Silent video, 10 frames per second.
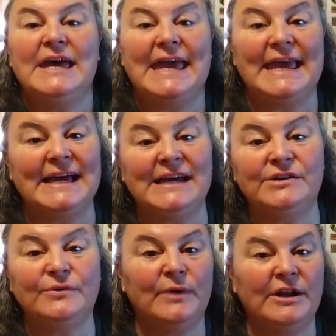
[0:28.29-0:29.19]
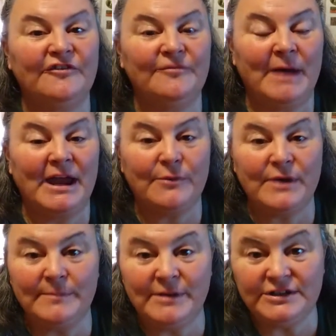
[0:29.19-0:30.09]
And one of my
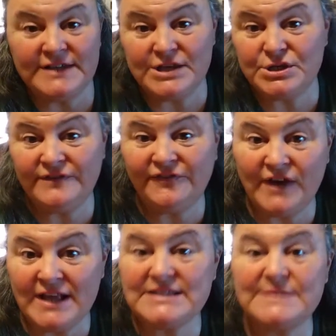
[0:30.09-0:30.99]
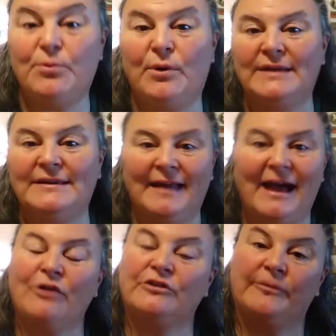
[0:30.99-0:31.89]
rehabilitation friends pointed
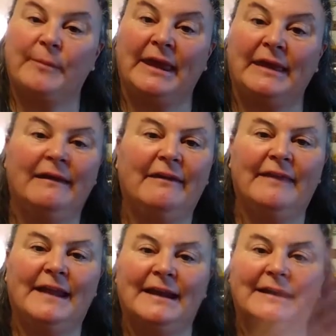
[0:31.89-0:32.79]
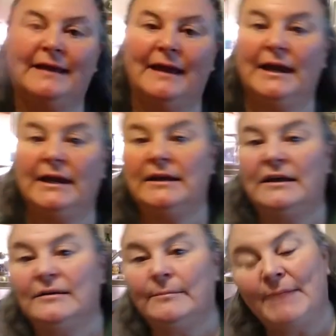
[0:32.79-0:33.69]
out to me that I'd kind
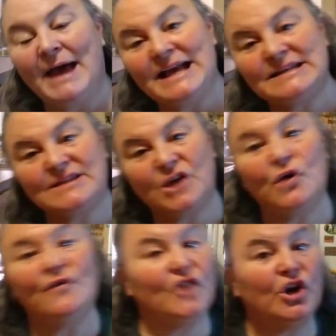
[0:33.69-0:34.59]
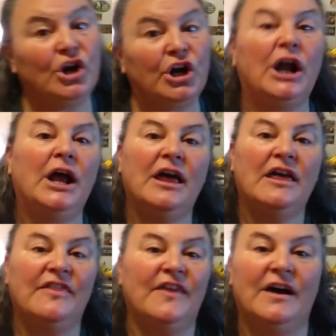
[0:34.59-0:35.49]
of passed over
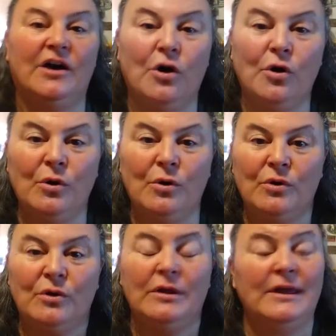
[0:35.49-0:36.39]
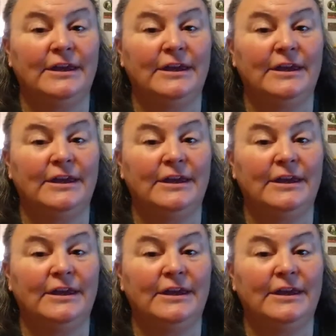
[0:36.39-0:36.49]
the whole,